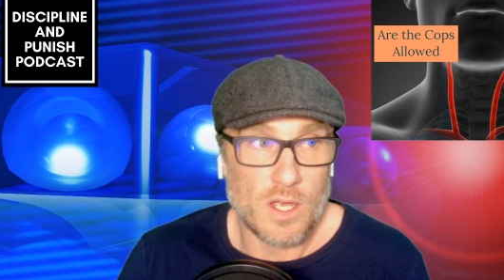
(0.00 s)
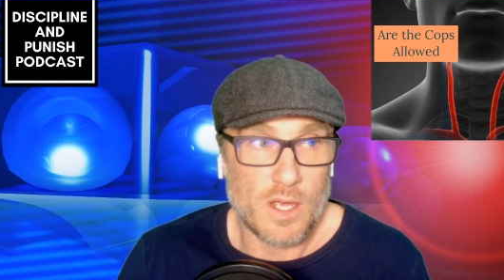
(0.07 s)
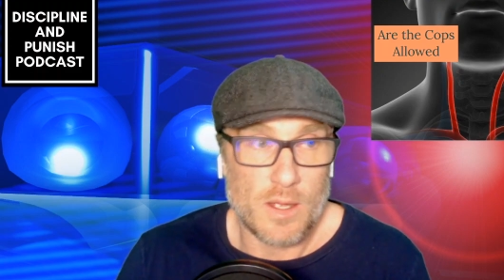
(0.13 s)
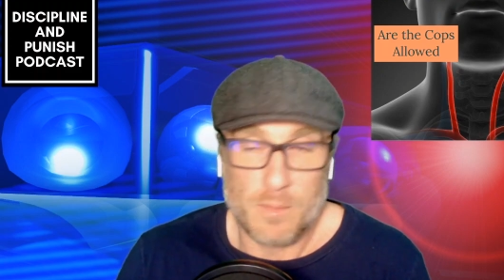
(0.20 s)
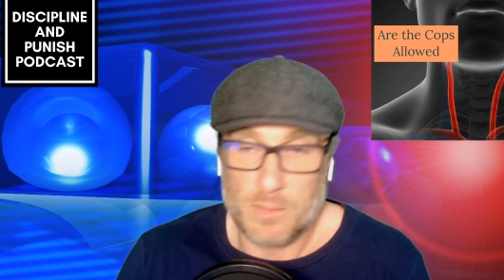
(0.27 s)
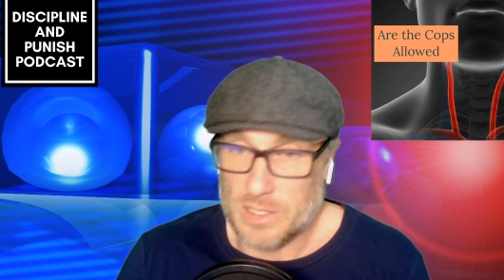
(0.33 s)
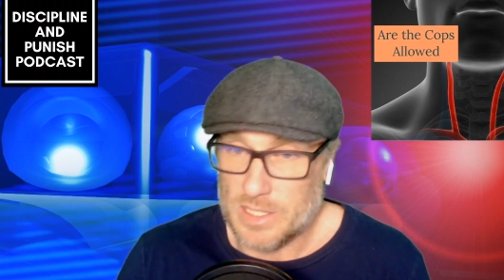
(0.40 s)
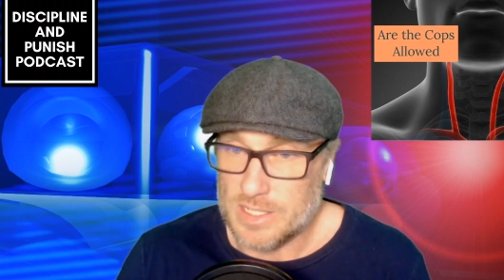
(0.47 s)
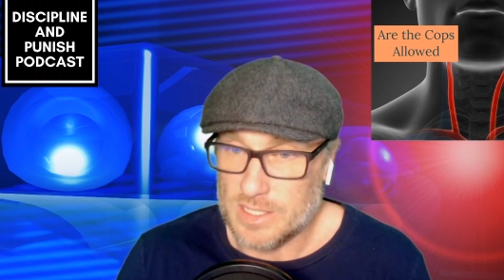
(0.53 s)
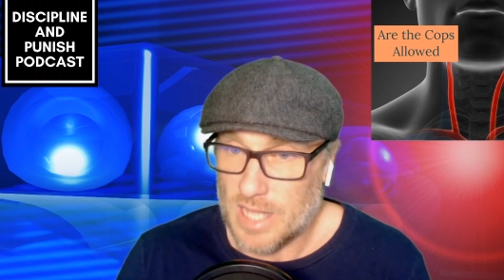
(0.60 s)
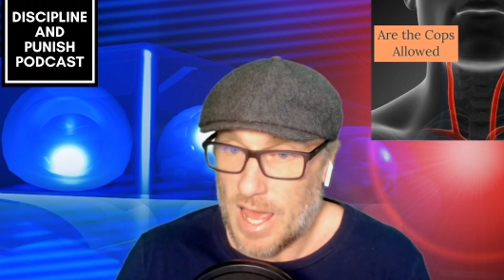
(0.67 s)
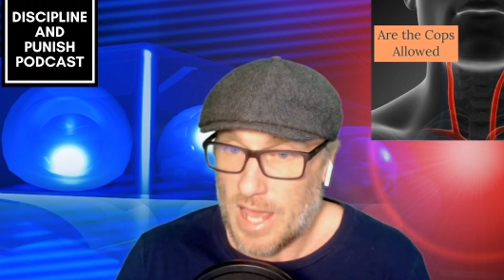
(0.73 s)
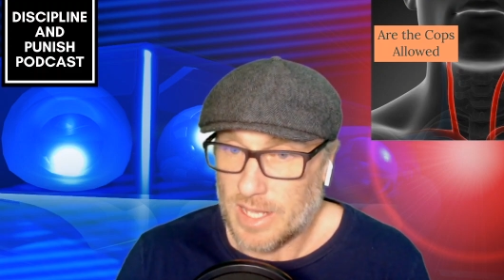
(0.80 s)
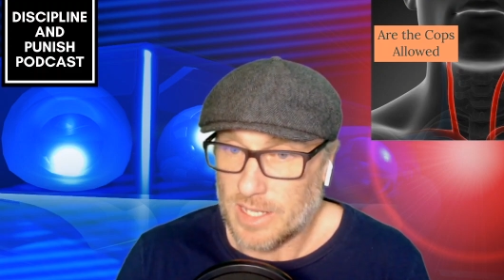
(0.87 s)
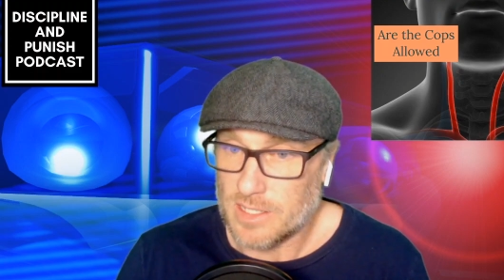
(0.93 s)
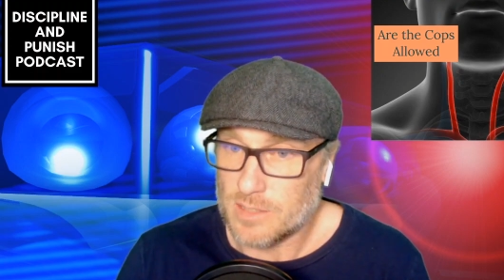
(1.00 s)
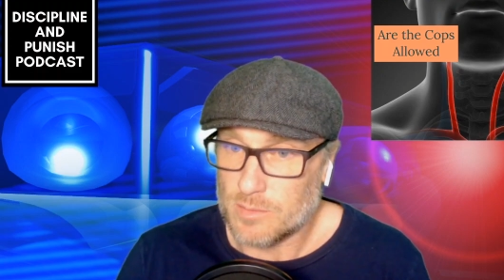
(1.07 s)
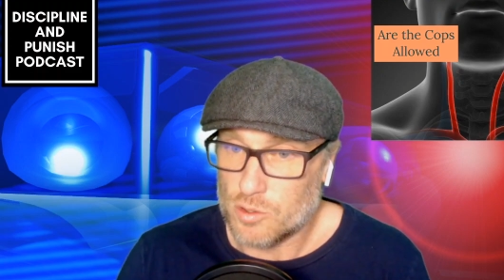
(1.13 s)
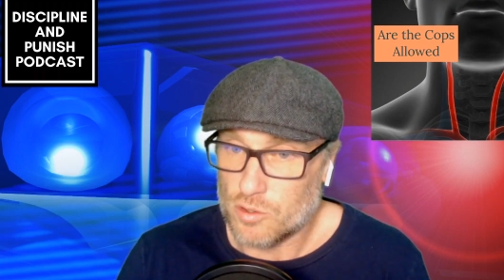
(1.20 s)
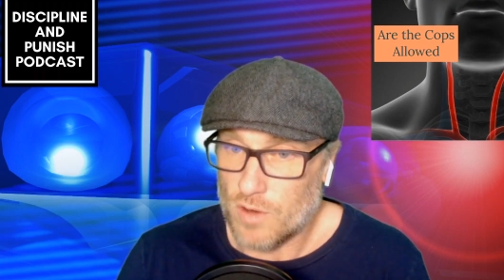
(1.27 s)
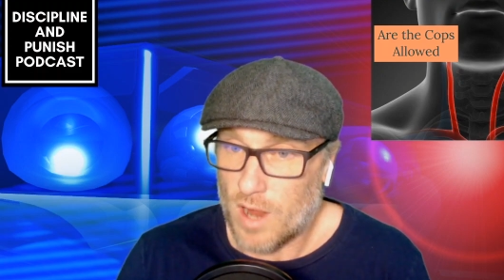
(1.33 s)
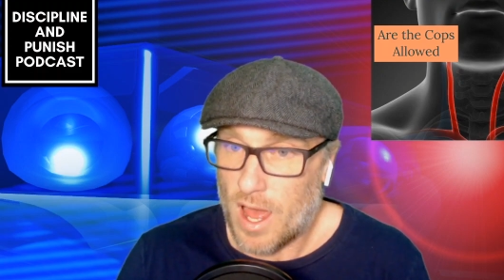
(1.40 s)
Please like and
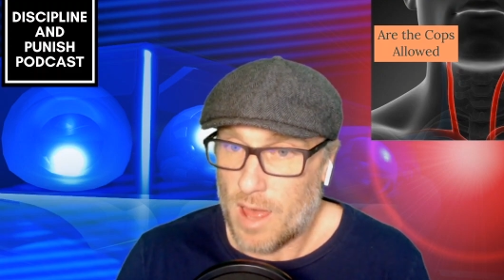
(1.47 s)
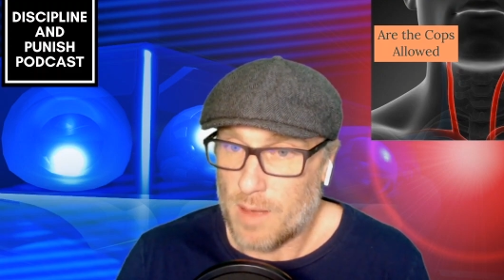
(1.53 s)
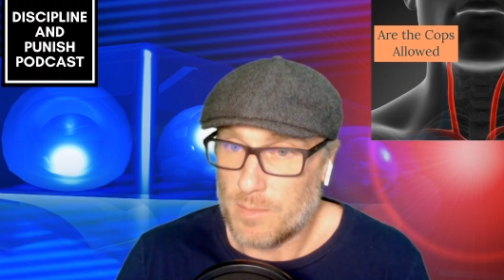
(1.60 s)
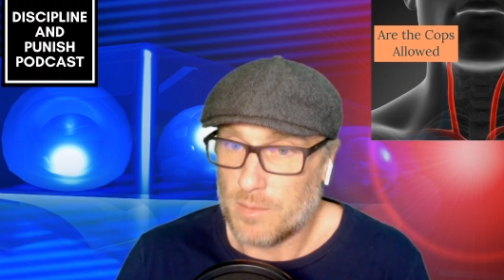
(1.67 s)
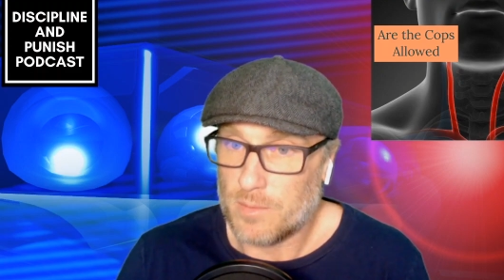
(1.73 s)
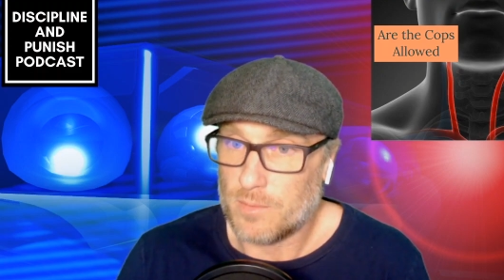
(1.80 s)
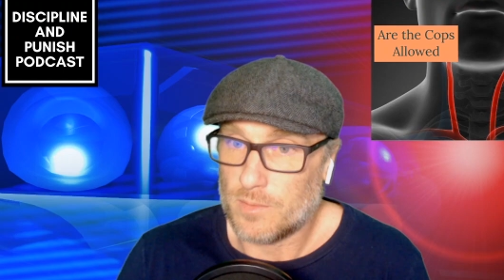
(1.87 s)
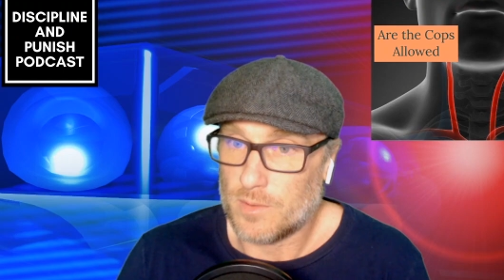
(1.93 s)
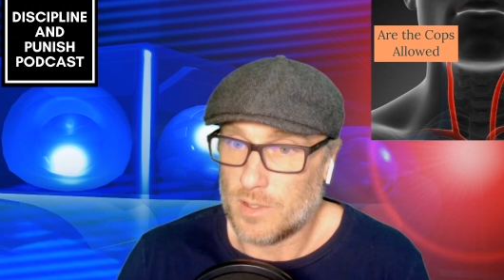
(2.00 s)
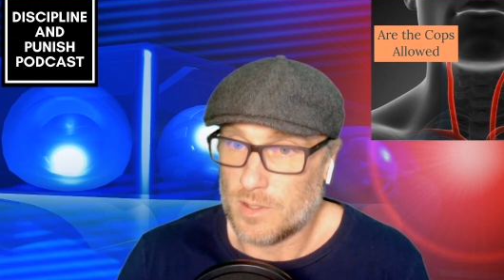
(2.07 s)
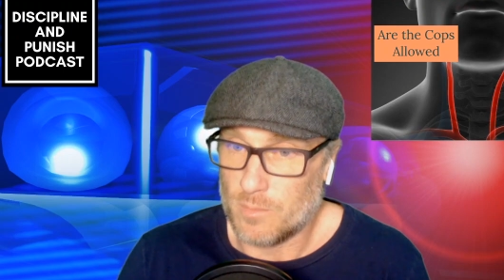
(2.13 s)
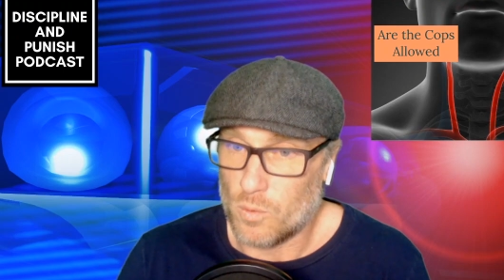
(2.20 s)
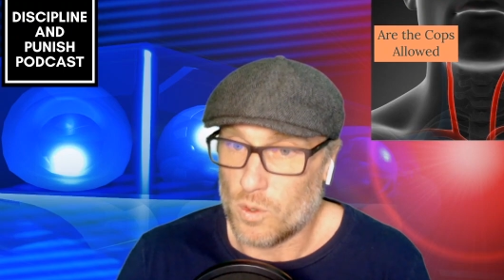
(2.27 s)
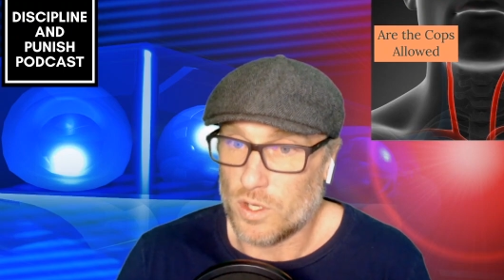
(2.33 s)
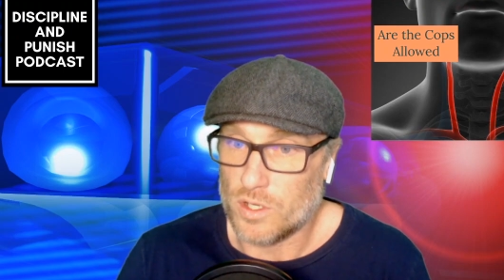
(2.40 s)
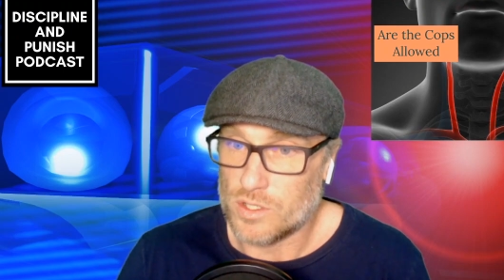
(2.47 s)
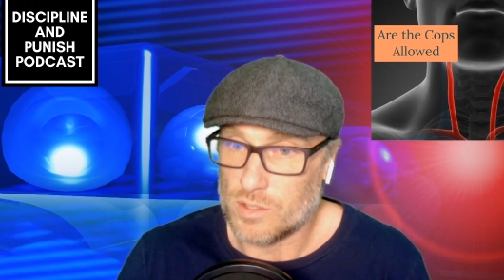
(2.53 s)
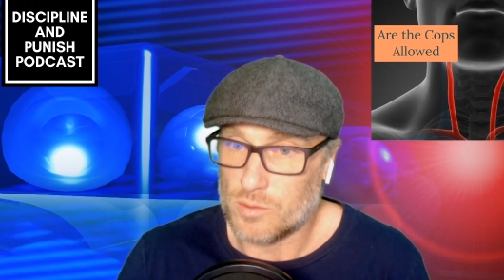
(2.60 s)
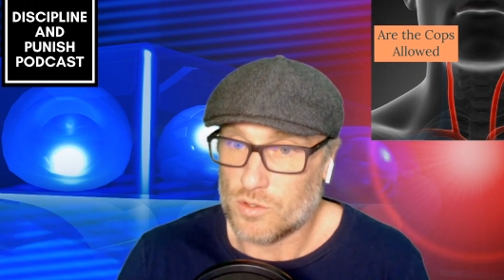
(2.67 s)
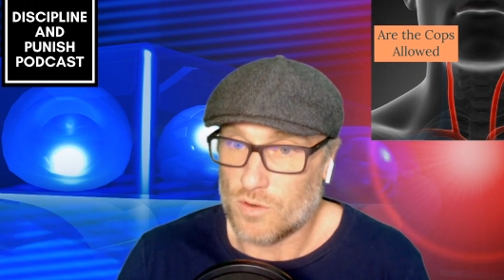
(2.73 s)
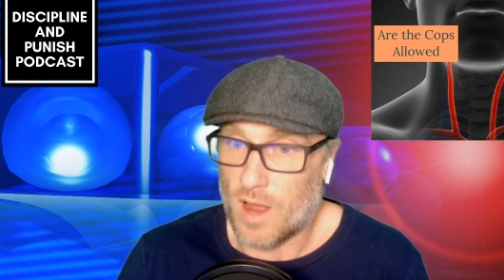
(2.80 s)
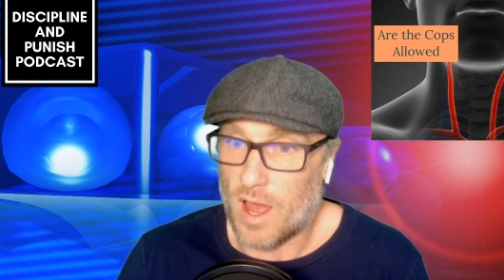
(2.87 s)
subscribe. The more you
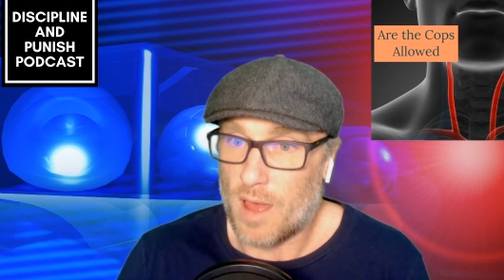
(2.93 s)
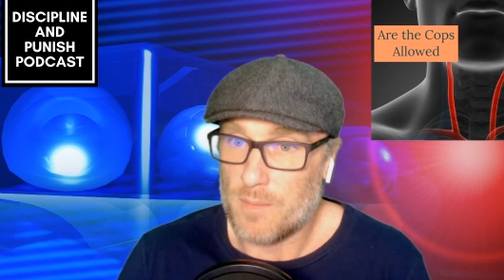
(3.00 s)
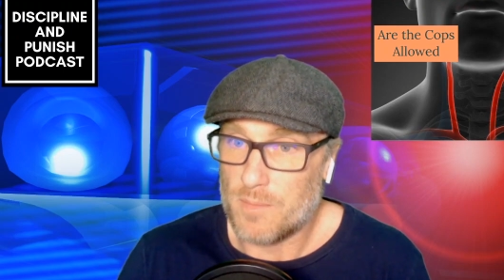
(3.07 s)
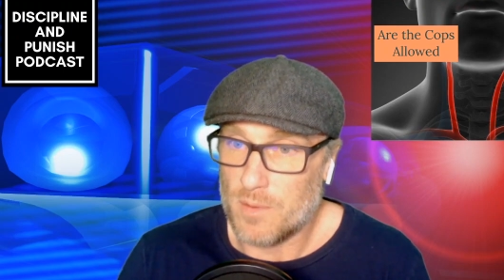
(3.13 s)
subscribe,